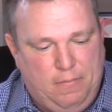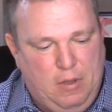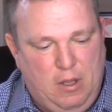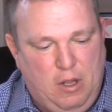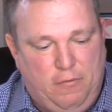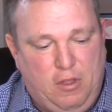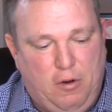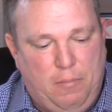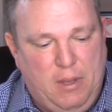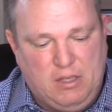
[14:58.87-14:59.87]
If
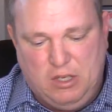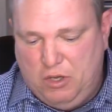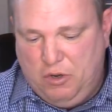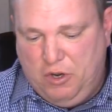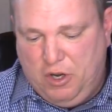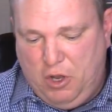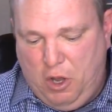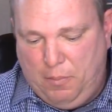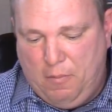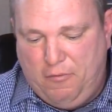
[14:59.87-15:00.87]
they're a business owner, you're going to help them